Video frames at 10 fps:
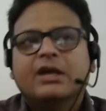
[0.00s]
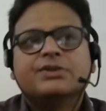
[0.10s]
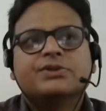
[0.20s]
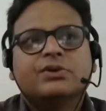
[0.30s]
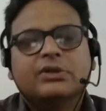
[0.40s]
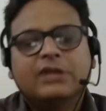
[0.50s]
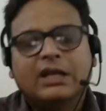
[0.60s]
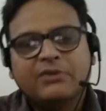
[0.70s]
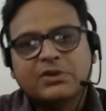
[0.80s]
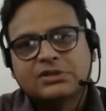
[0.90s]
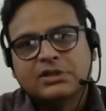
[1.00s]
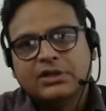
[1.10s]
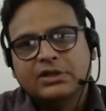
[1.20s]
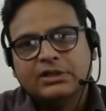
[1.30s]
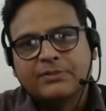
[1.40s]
So that was the